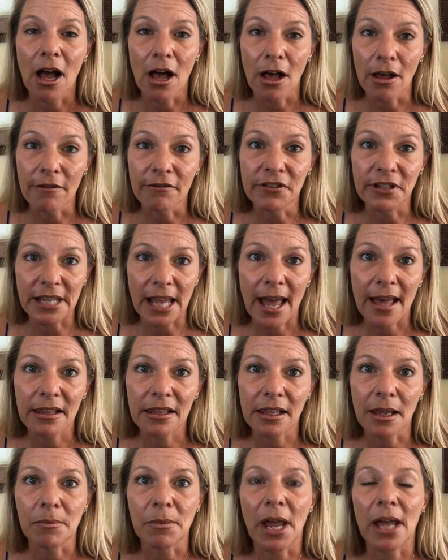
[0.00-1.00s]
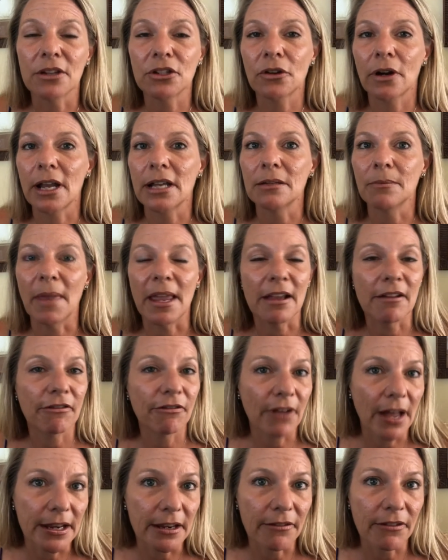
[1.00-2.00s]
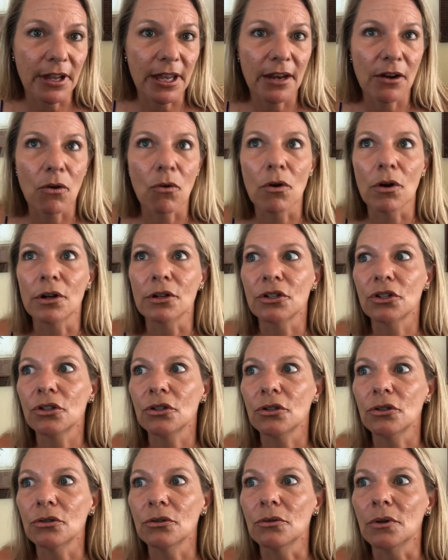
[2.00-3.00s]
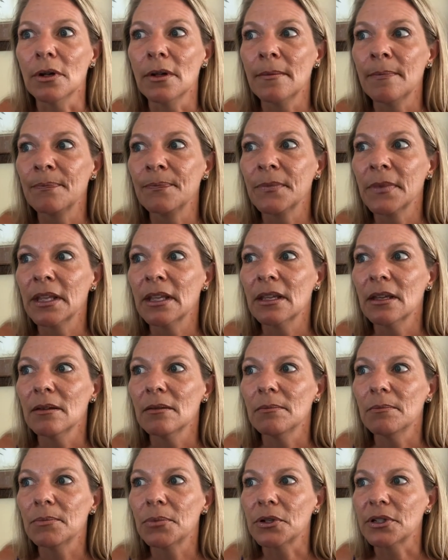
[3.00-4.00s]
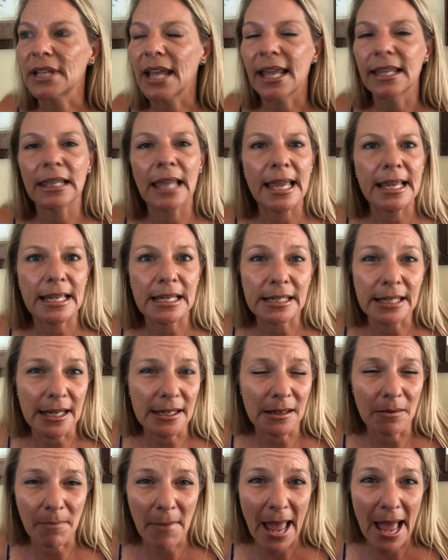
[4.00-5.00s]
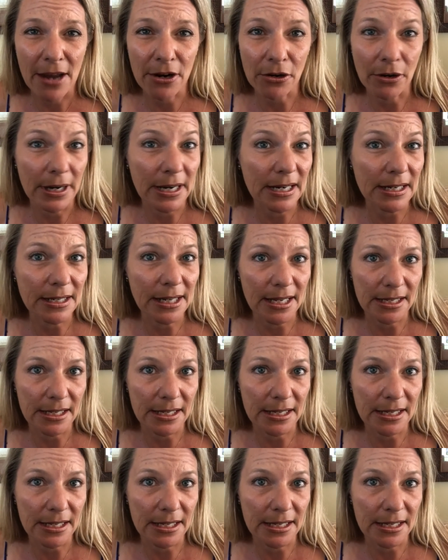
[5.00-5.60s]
of death. I'm not trying to make fun of it or to pretend like it doesn't matter and it